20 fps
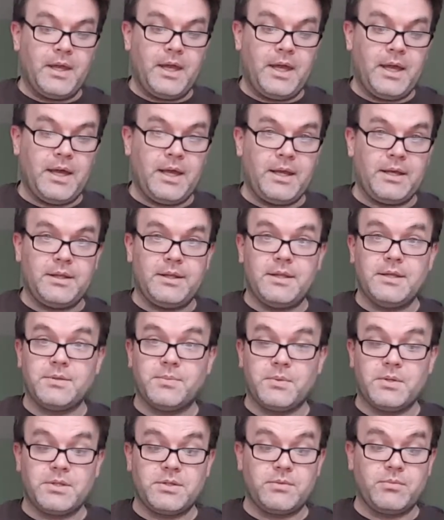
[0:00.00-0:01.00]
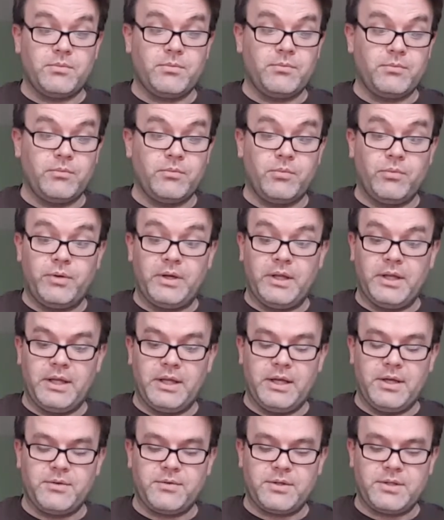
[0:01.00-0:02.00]
And this was really
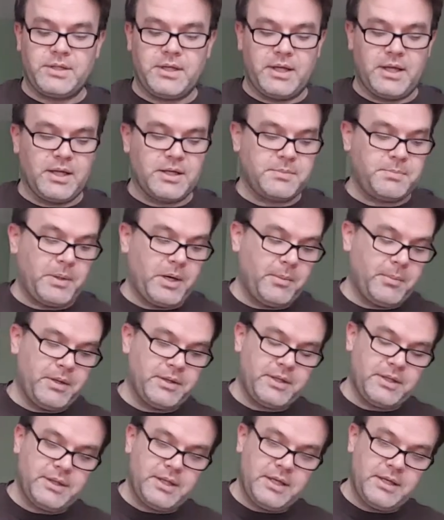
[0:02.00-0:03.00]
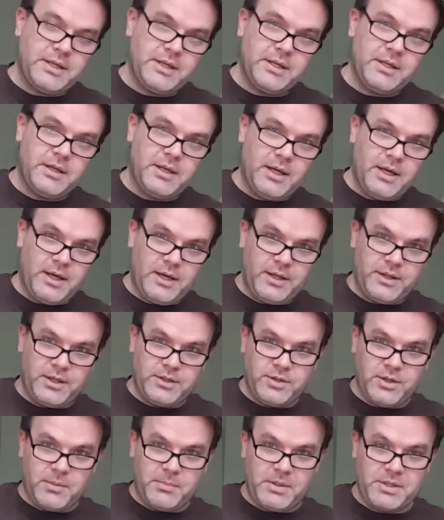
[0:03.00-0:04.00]
an interesting experiment that they did. Uh, they
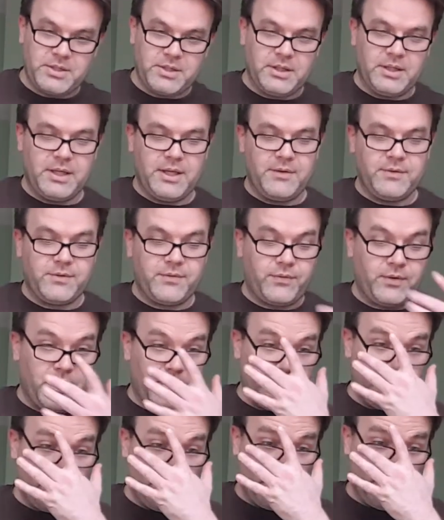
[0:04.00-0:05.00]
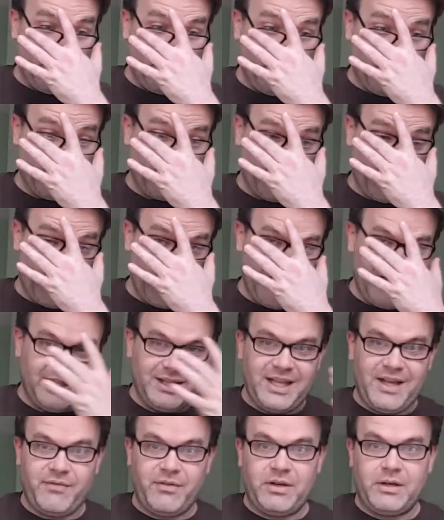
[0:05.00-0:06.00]
took a bunch of leaves from uh,
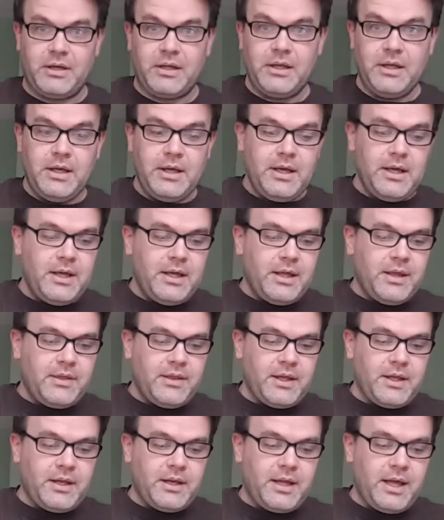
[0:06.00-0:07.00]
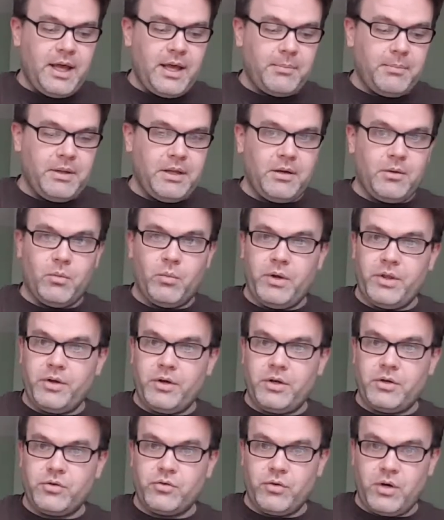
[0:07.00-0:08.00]
2011 that had been
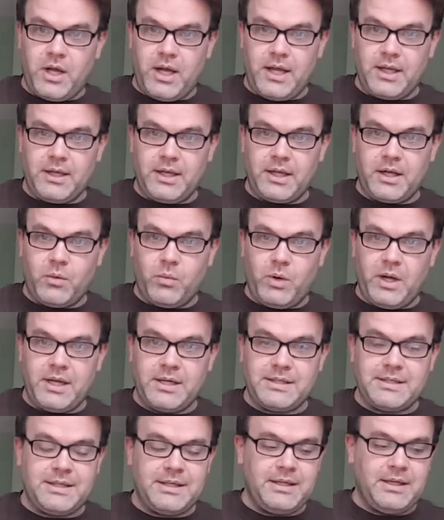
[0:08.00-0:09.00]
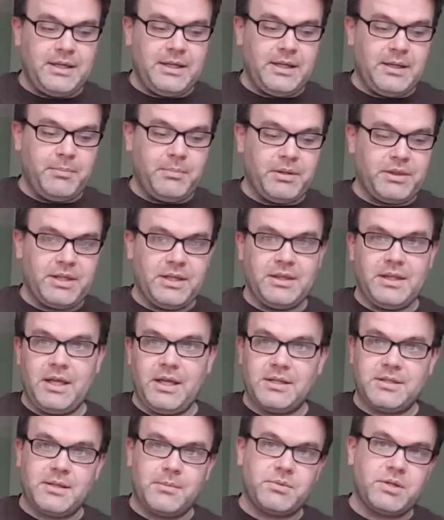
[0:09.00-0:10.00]
withered and dried like a white tea, but then
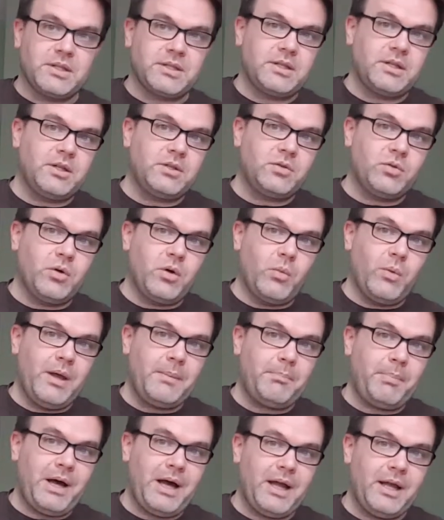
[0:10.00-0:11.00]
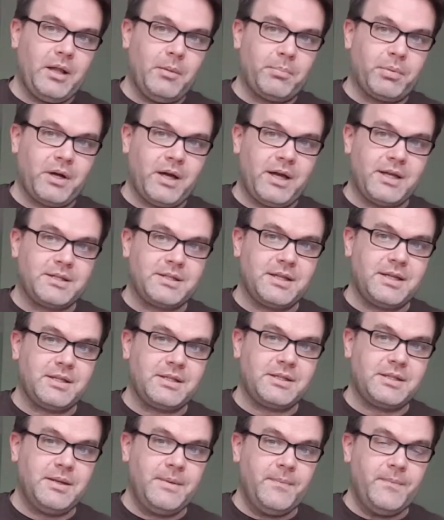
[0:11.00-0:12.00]
they subjected it to a wet pile
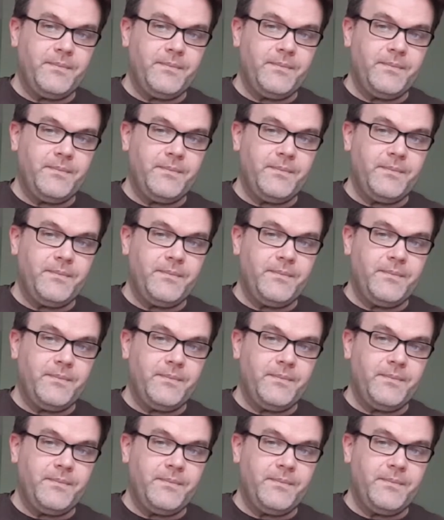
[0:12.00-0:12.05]
process,